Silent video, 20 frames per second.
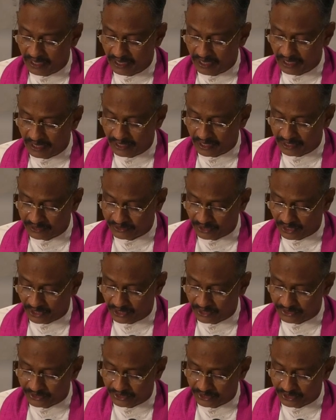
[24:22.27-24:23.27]
and
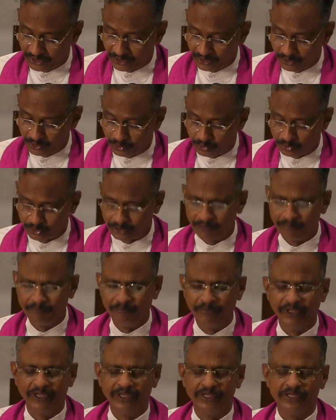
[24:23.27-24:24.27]
authority to the
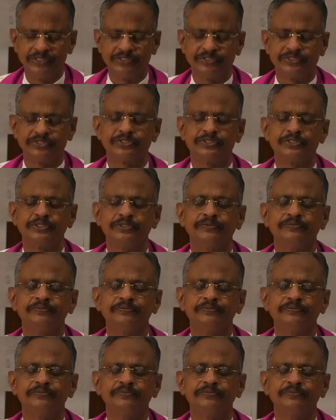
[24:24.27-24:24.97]
beast.